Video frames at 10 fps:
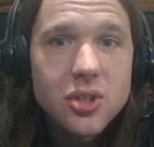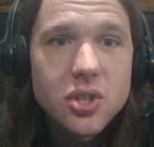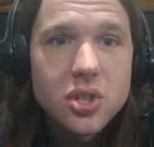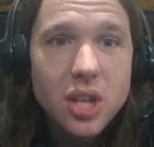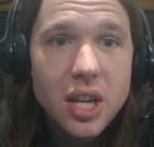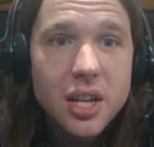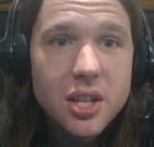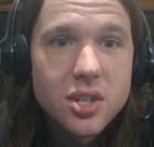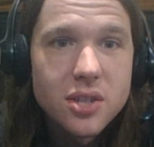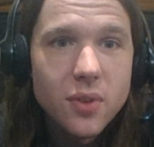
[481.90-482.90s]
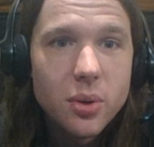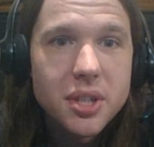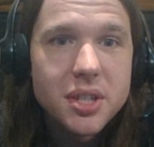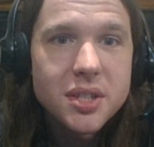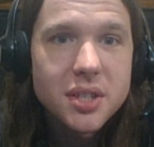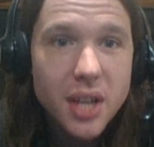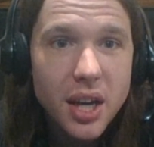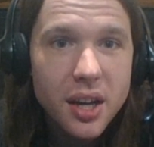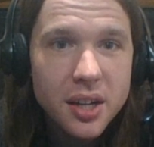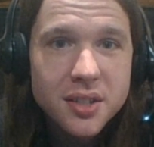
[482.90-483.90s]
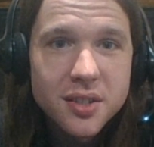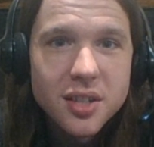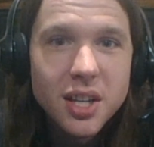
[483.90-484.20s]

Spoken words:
stage devoted to snacks,